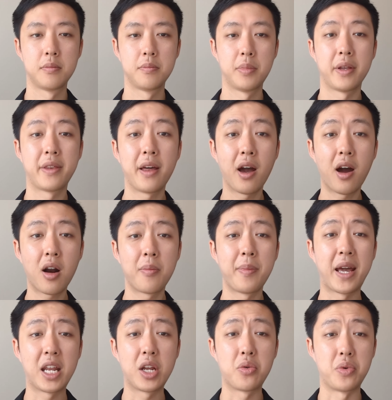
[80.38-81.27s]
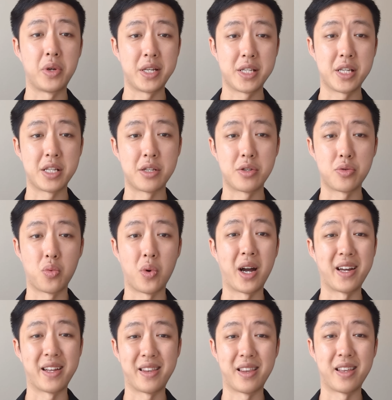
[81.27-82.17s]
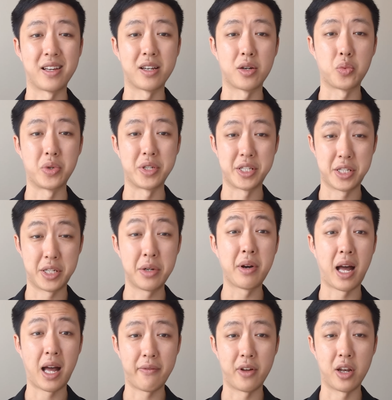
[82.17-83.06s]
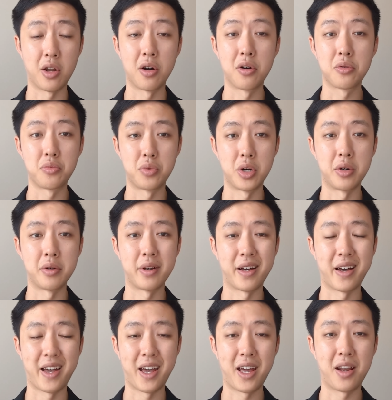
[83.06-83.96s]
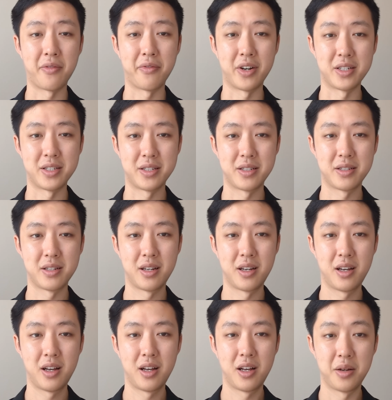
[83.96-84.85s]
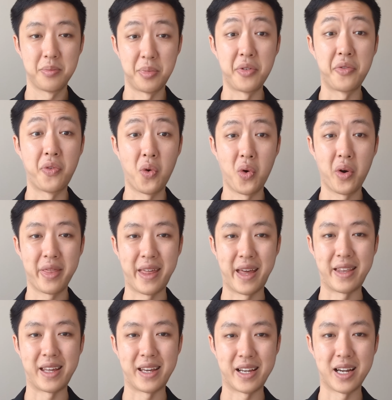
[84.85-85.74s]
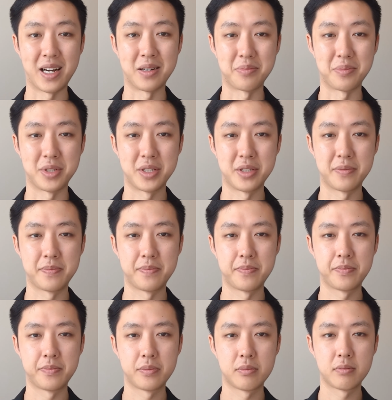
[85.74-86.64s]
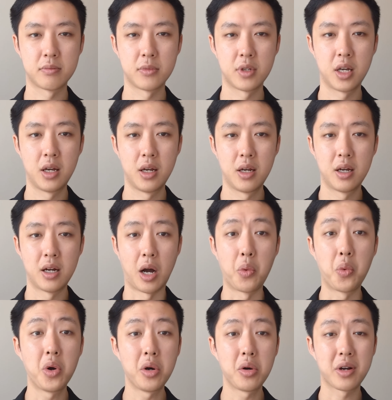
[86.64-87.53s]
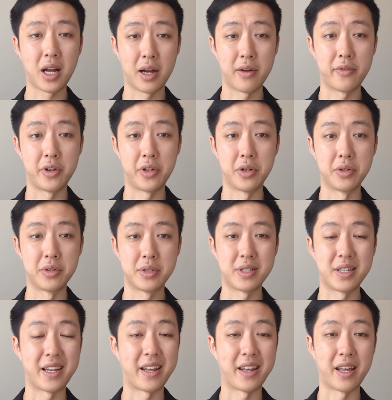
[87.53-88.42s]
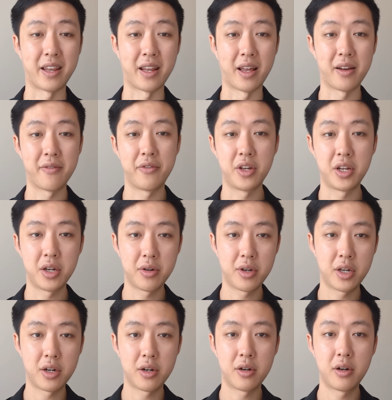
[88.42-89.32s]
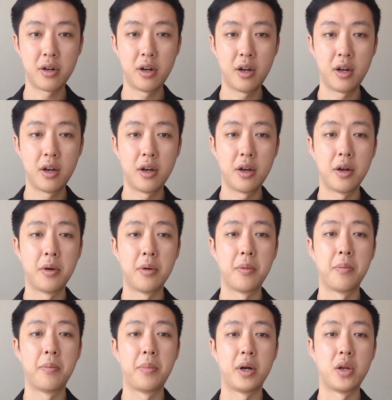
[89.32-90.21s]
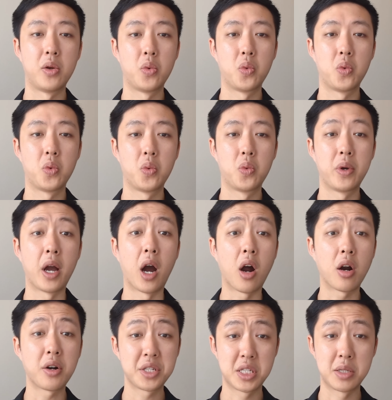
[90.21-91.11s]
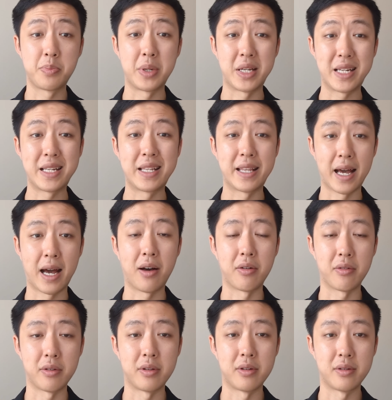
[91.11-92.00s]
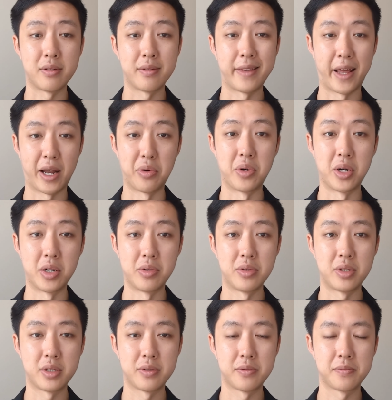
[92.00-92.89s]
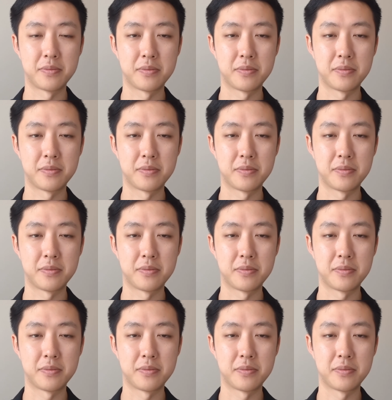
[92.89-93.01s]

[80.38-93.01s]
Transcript: But there are many reasons why I think we still have a long road ahead of us before that day comes. I will cover those in another video here, but we are speeding down that road.